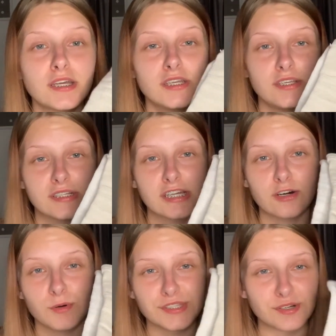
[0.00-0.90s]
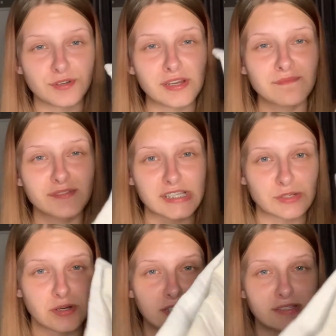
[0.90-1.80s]
You can tell one's older because it's
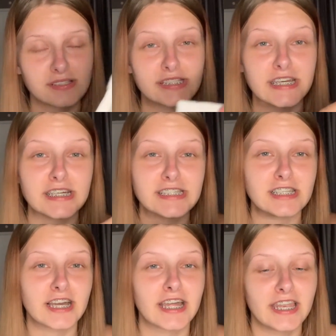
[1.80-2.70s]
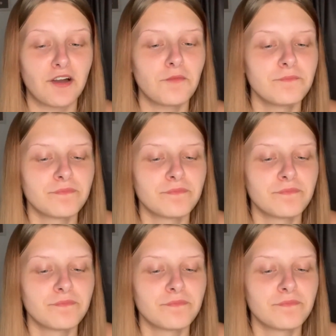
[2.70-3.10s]
quite dirty looking now.